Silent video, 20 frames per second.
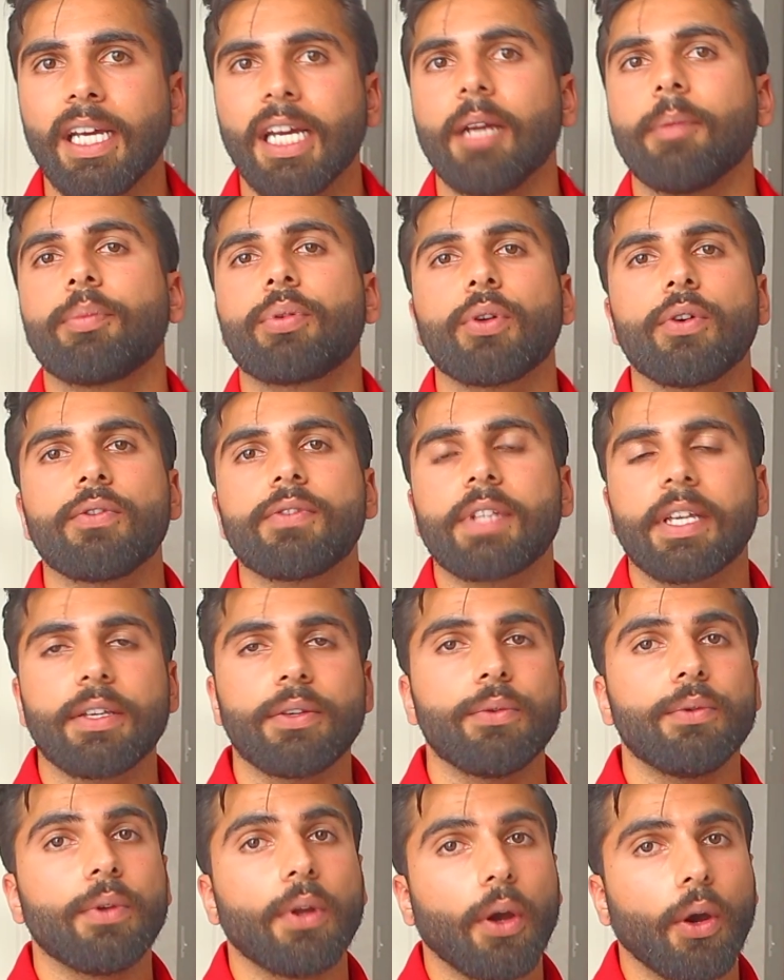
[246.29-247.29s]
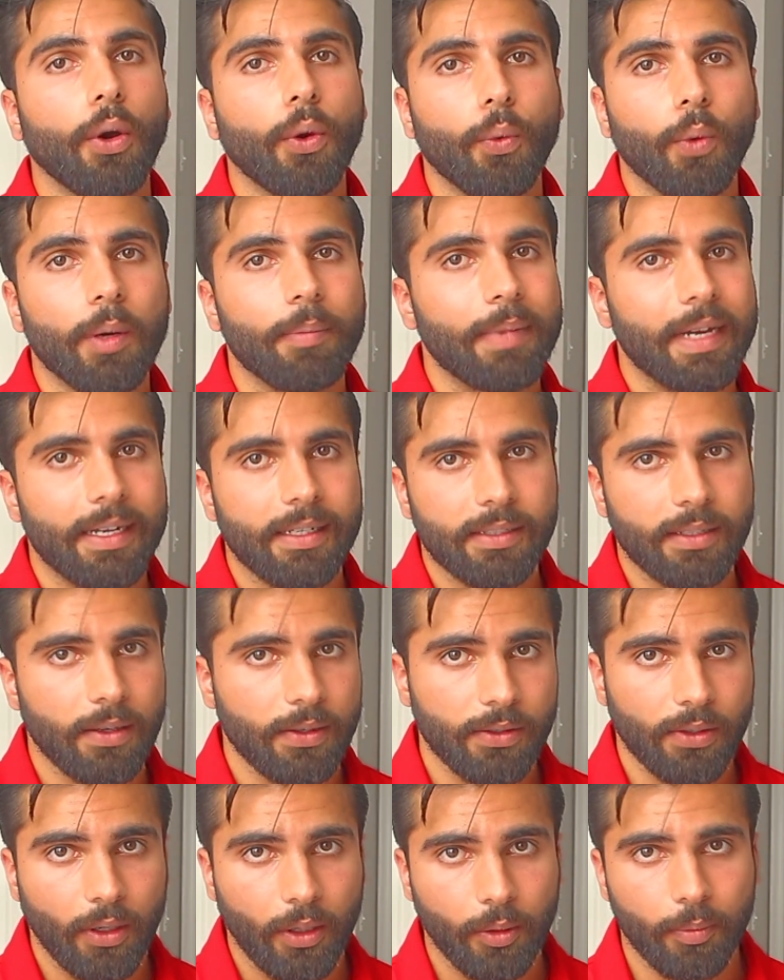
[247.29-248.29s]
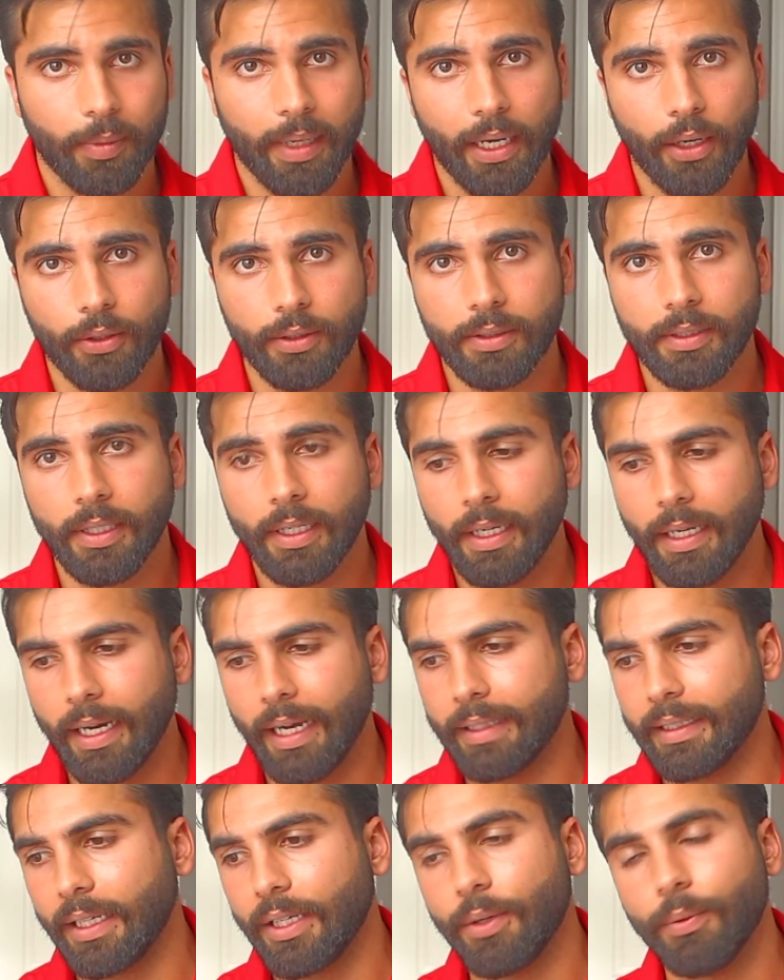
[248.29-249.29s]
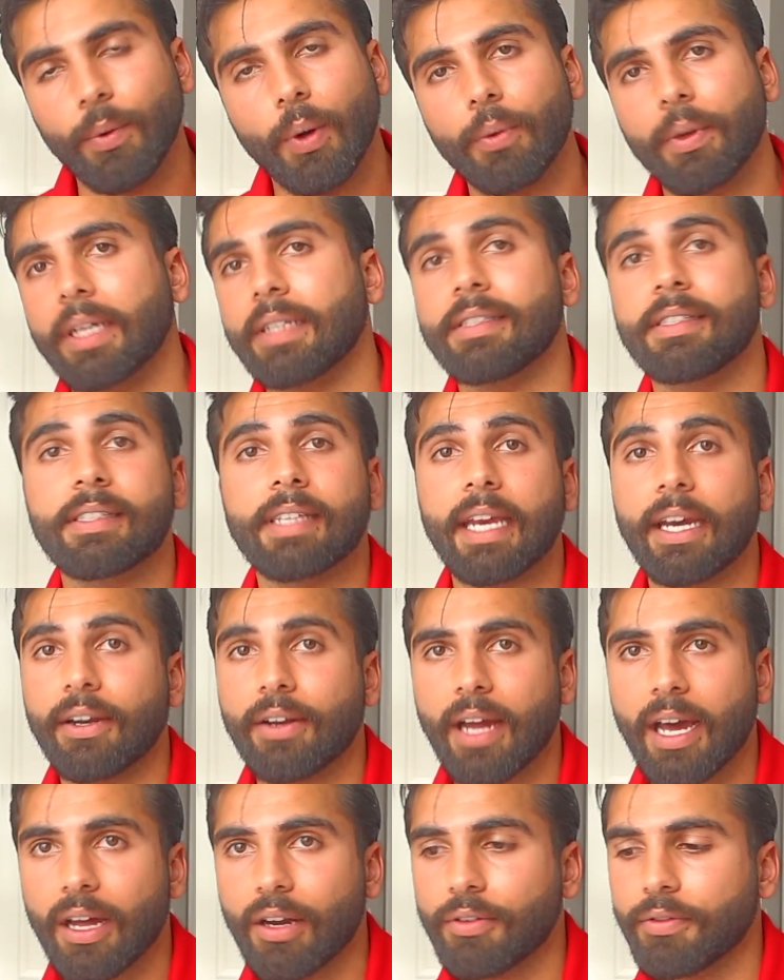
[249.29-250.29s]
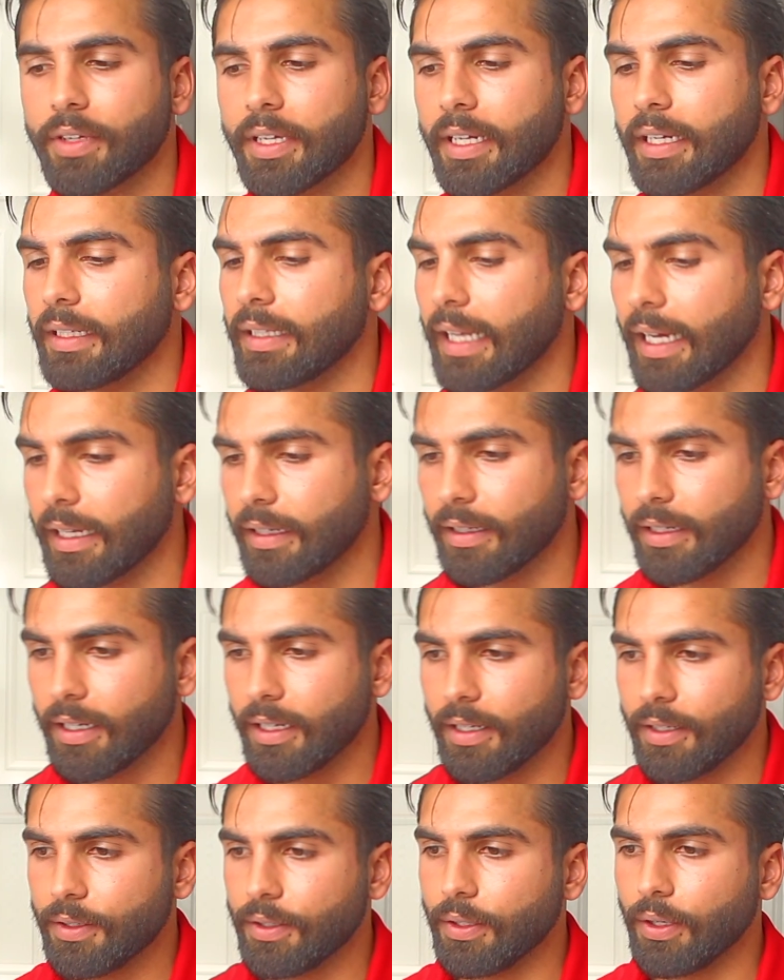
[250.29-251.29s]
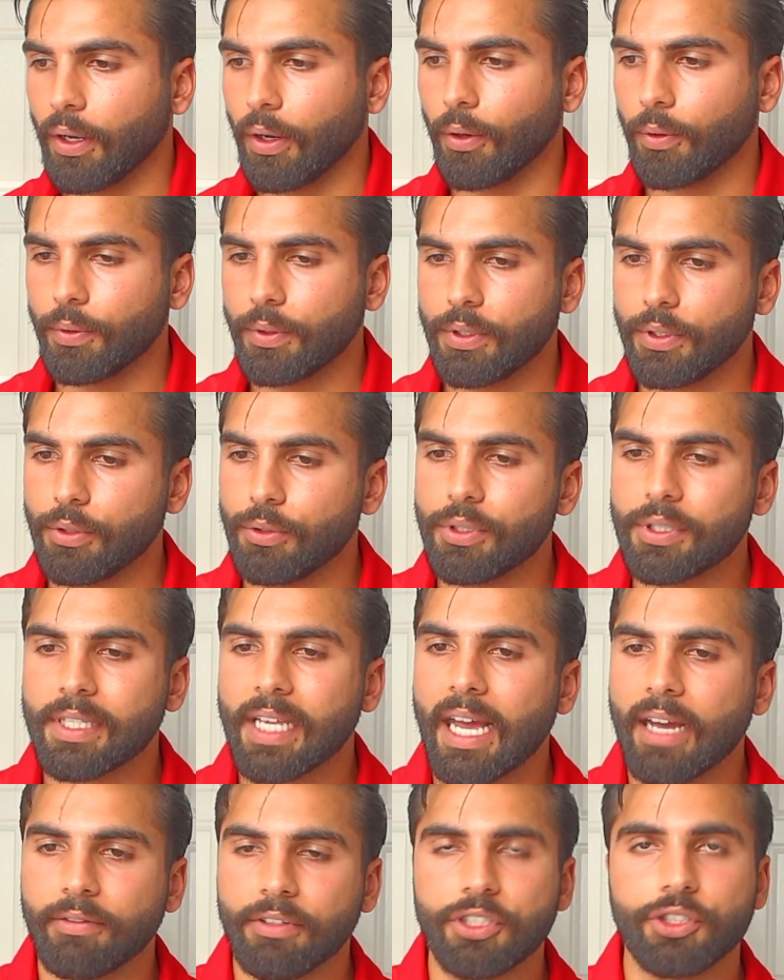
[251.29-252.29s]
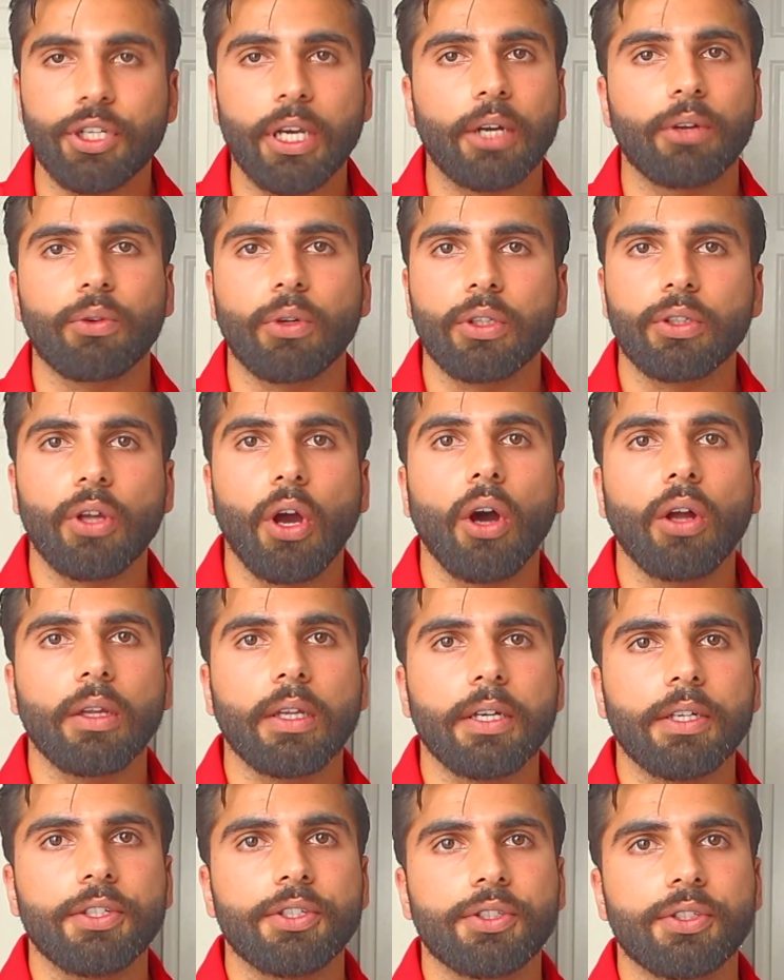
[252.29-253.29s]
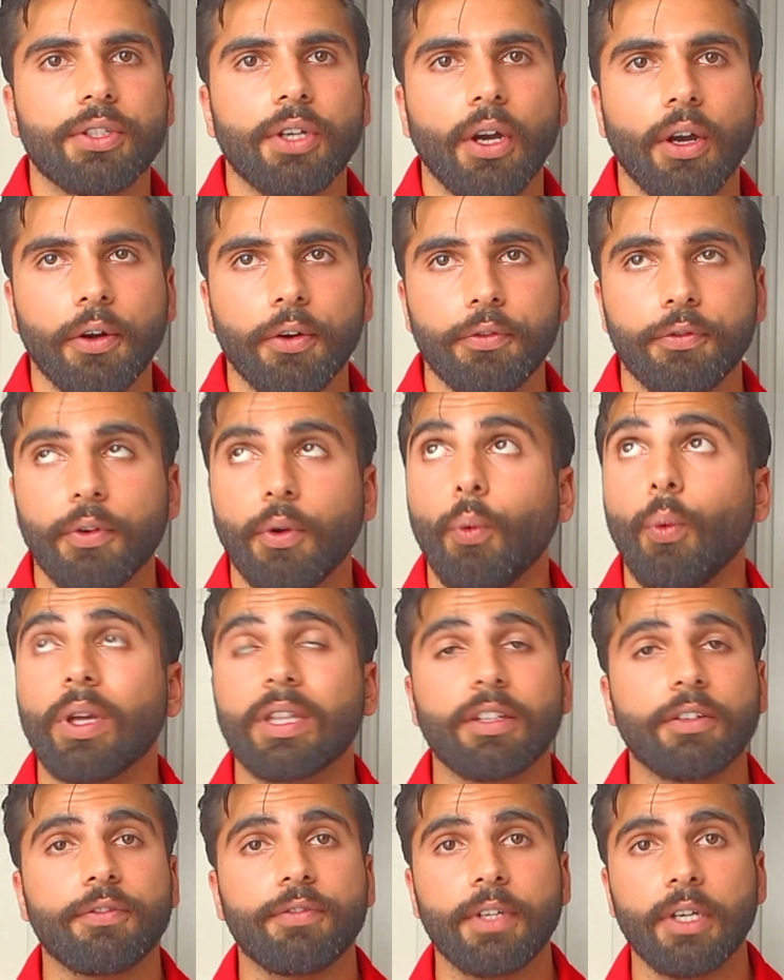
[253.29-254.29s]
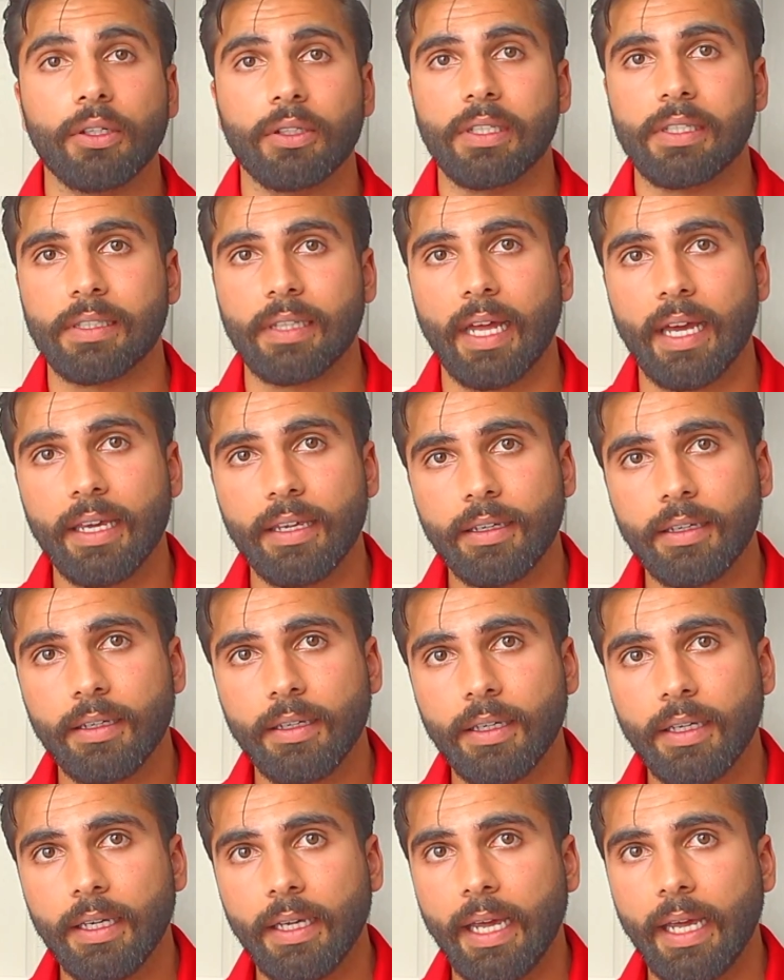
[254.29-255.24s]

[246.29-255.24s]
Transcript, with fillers: it proves that you know what medicine is all about and that you won't get scared out of it and that you know you just have a general knowledge of what the field is like.